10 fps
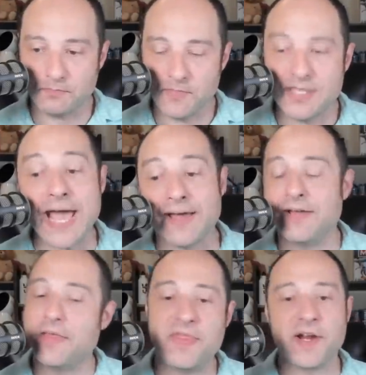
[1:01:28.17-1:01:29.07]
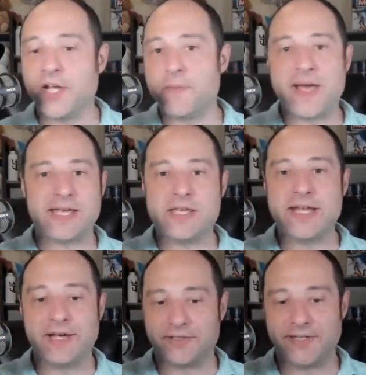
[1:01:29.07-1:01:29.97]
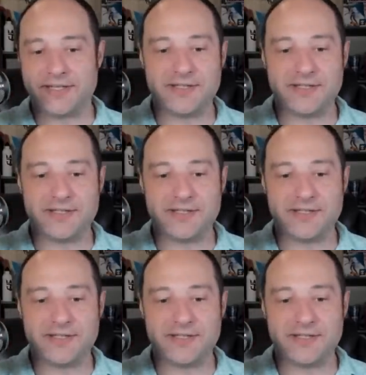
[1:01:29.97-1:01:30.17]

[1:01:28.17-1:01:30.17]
Yeah, there you go, Becky. You nailed it right there.